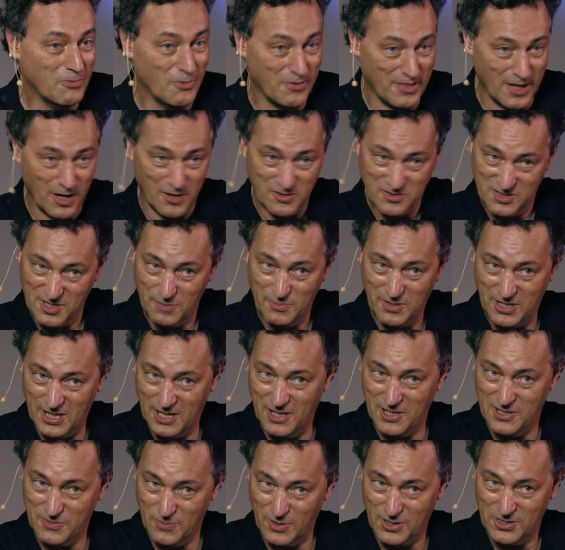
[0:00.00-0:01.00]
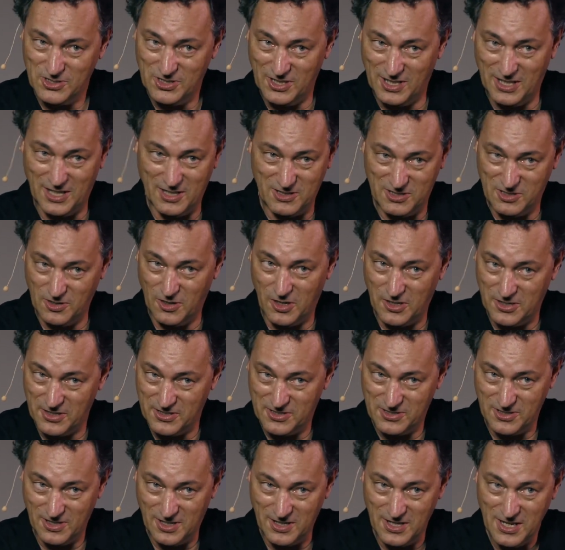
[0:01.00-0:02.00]
without somebody else watching, and so on and
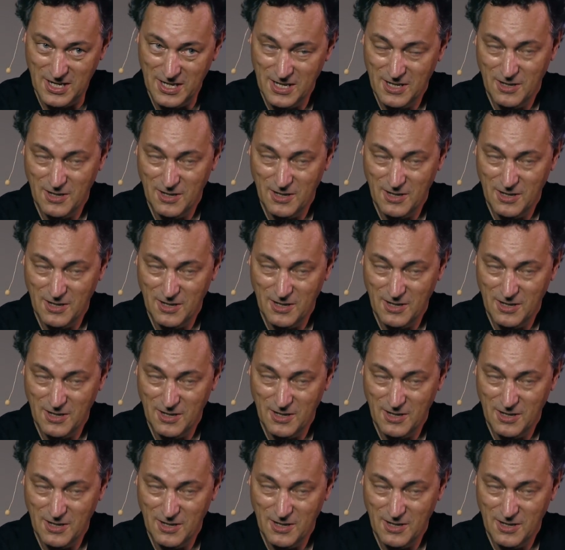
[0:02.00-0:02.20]
so on.